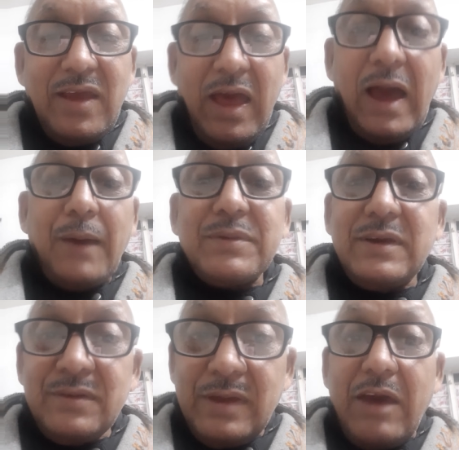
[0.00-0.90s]

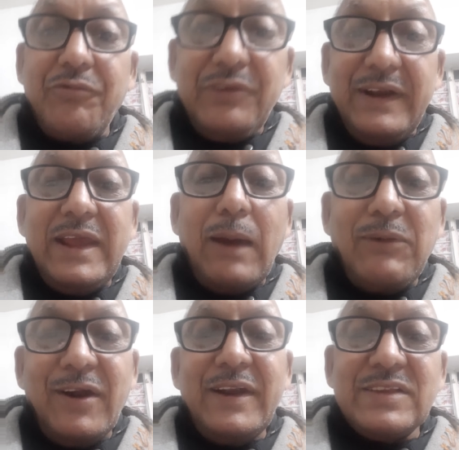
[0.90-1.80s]
Every day I'm
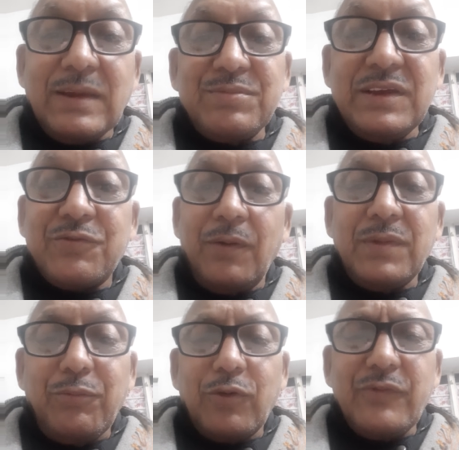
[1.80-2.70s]
learning something from the
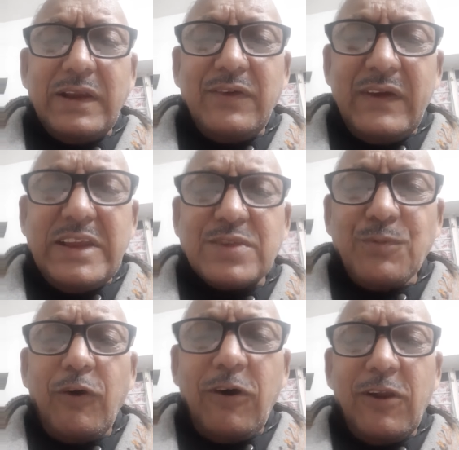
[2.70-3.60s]
book. Very, very
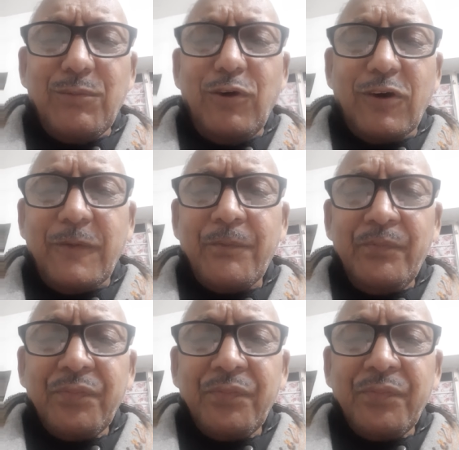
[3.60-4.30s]
small book.